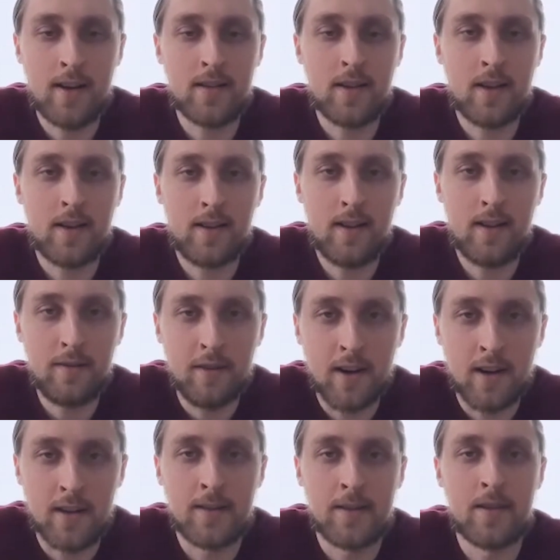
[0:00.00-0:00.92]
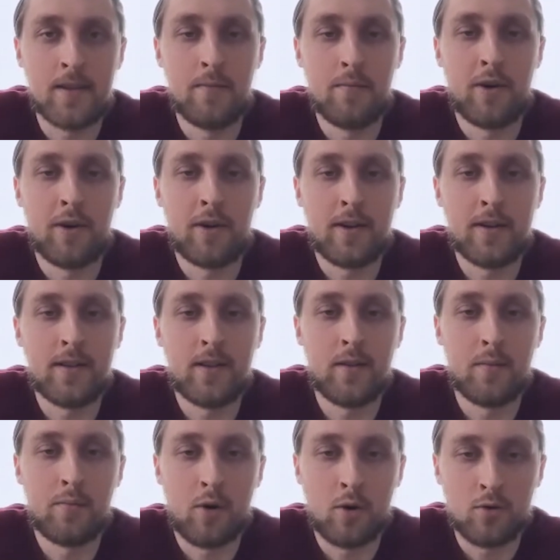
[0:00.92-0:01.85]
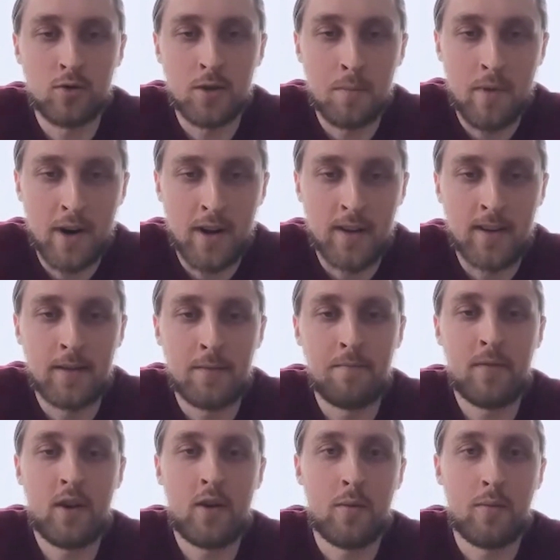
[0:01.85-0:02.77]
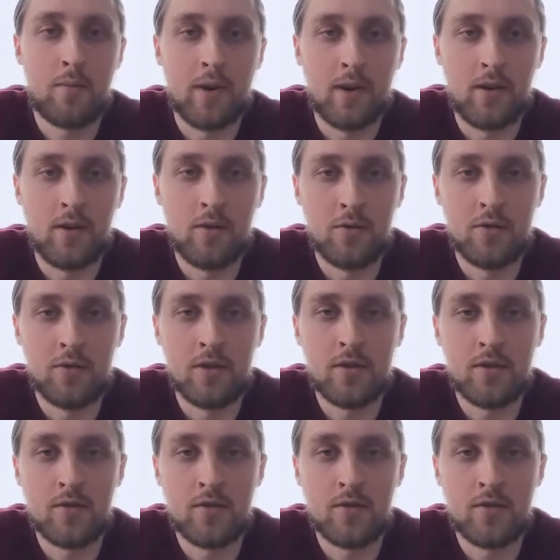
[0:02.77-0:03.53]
has had difficulties in monetizing the project model that company uses.